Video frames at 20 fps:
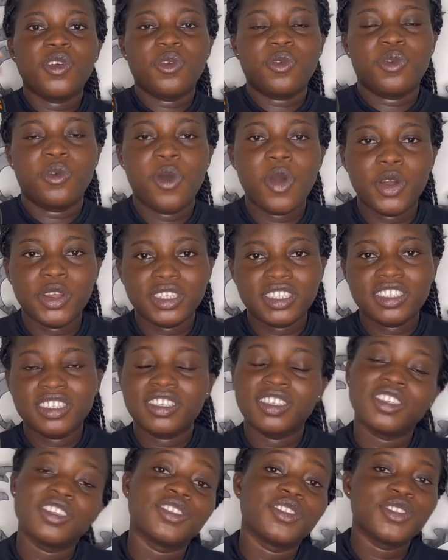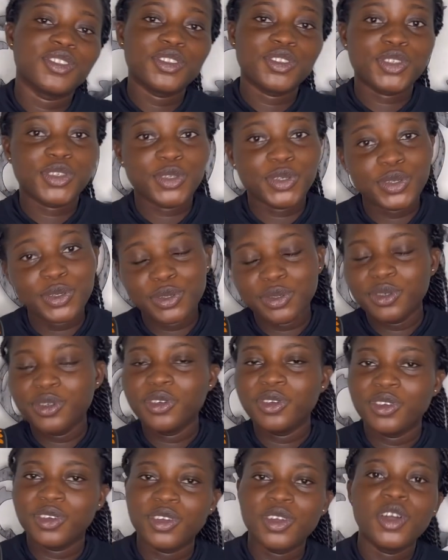1, 2,
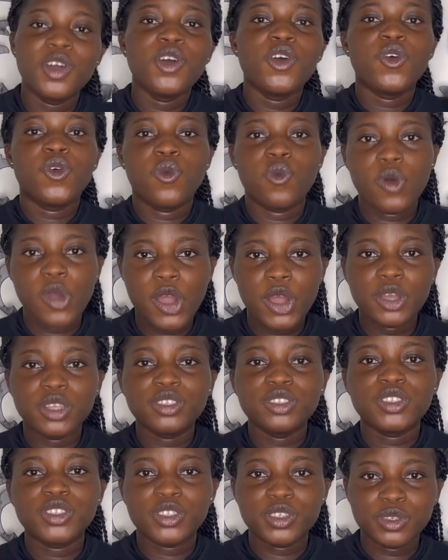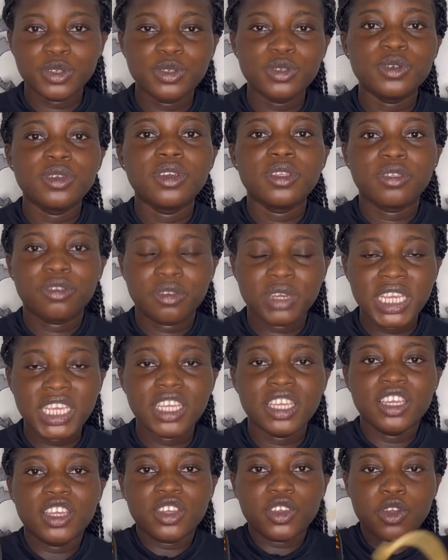1, 2,
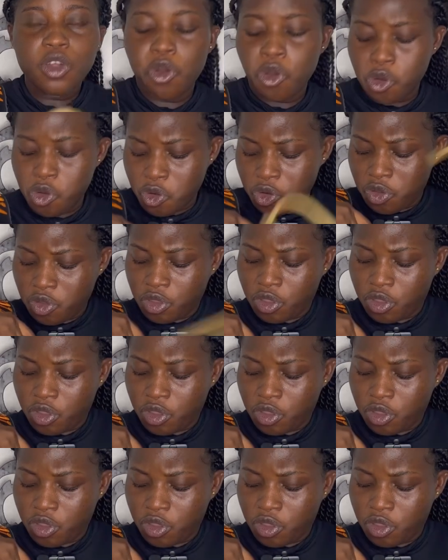3, go.